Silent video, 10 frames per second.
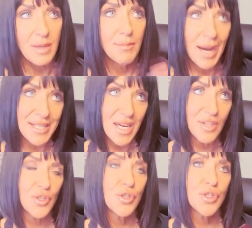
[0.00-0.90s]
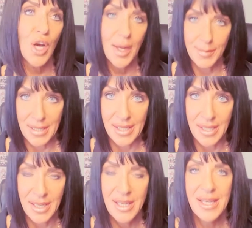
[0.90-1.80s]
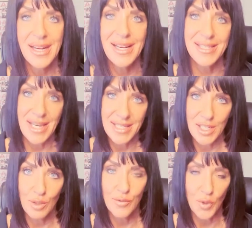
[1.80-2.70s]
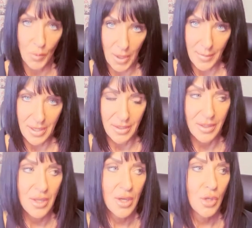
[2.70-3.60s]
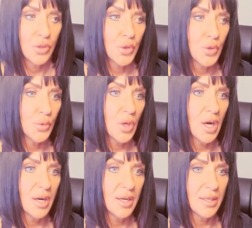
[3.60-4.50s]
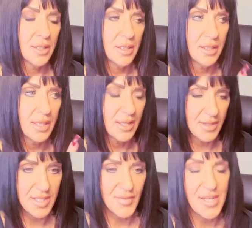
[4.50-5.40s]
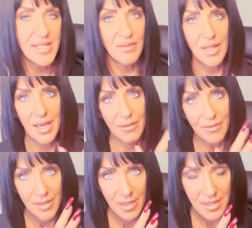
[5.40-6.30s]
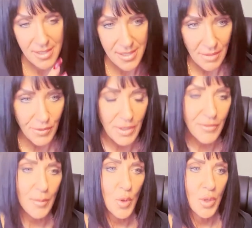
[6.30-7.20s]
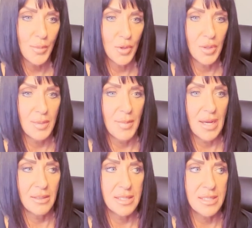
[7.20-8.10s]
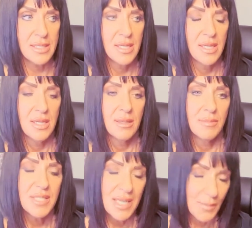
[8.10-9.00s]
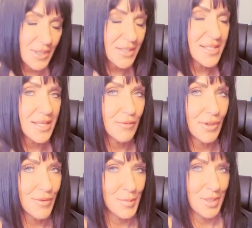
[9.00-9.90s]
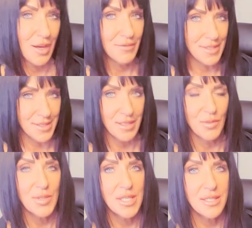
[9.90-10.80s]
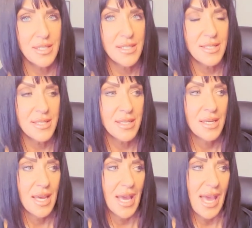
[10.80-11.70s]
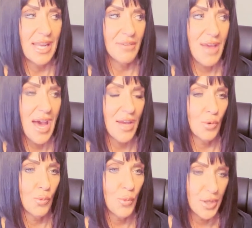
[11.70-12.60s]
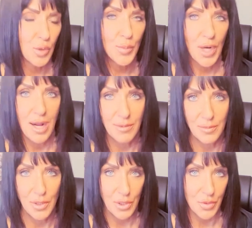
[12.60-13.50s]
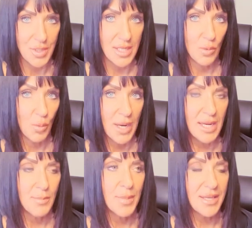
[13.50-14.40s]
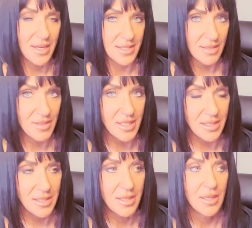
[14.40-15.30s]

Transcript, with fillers: my doctor taught me is ideal for women who are in this phase of life suffering from hormonal imbalance typically suffering from a lot of insulin resistance and have had a real problem losing weight because of it,